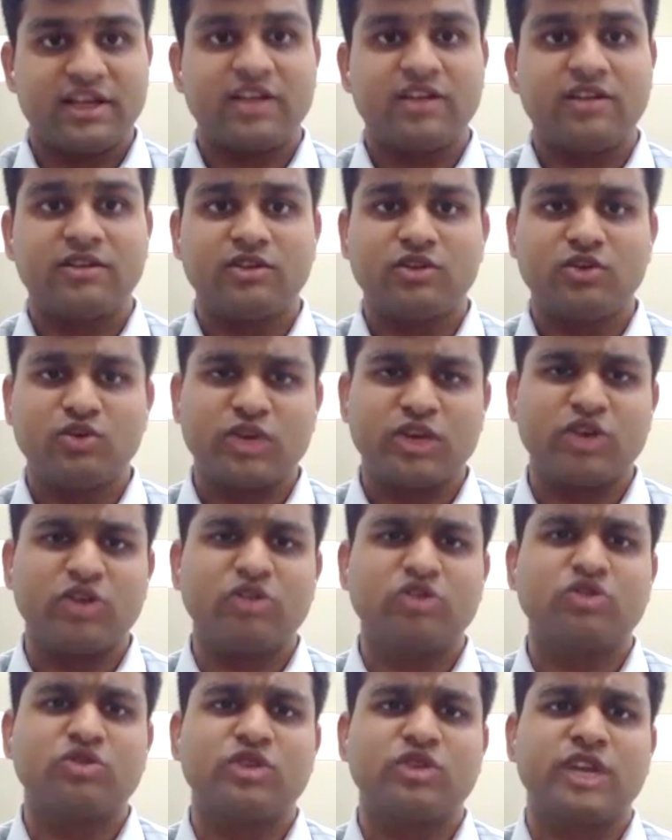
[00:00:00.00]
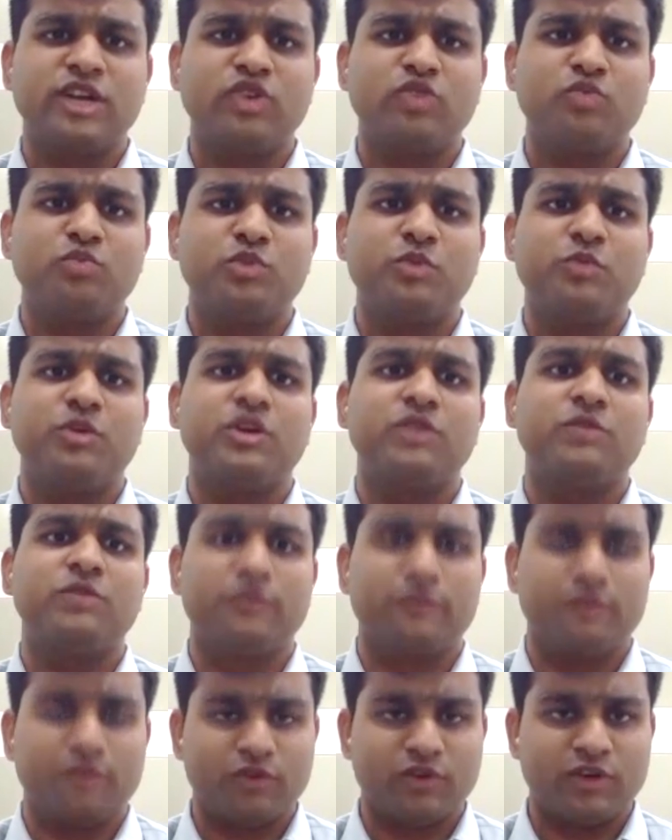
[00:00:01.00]
And you can also try to prepare
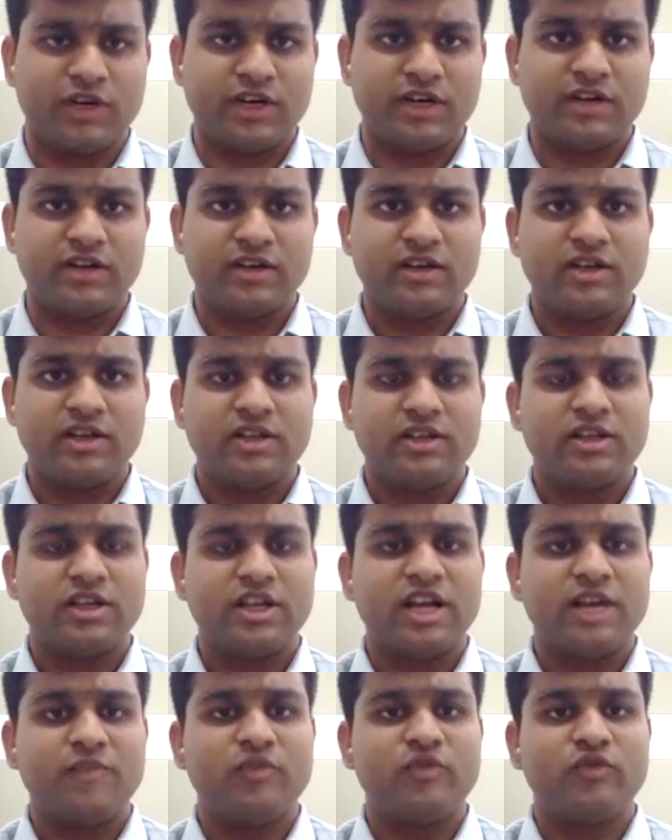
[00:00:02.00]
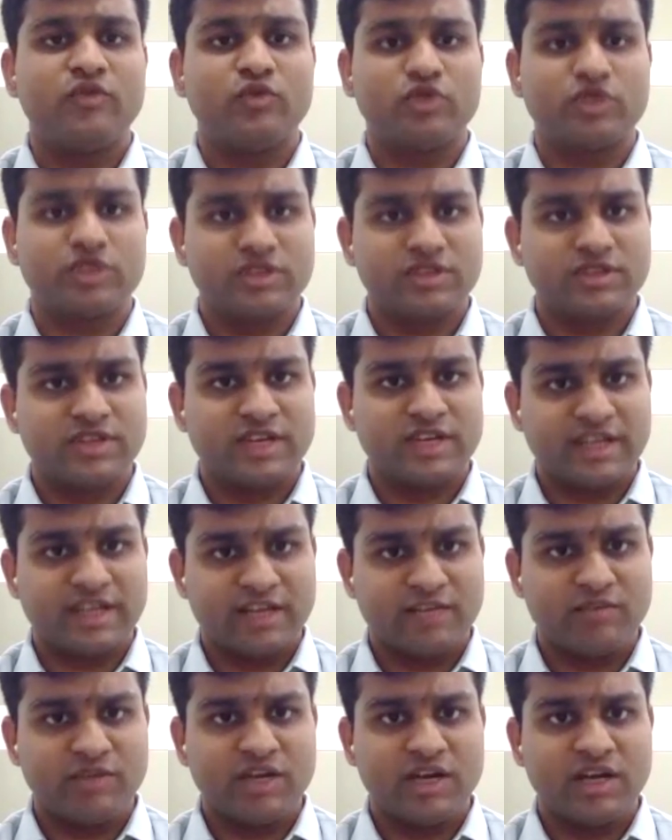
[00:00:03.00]
beforehand the type of questions that
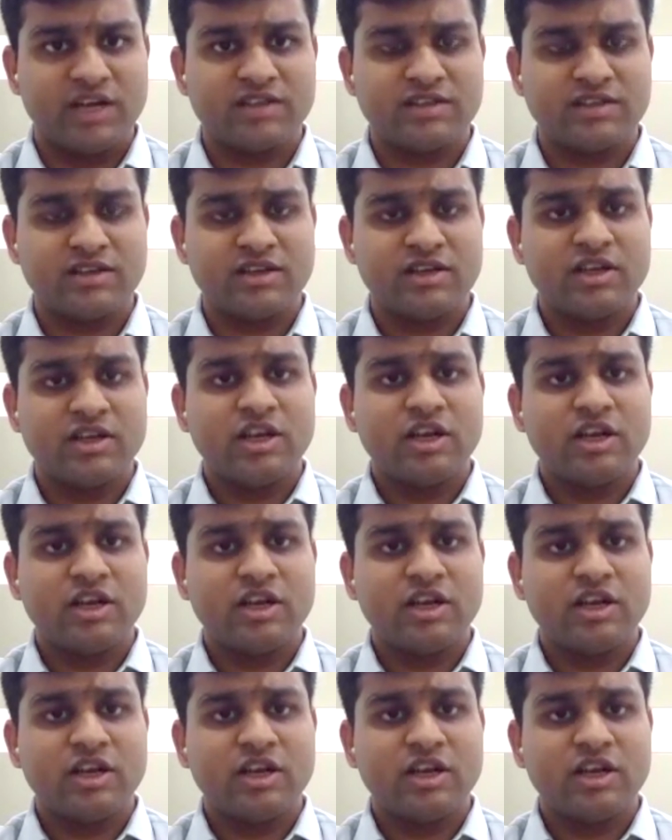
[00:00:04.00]
can be asked.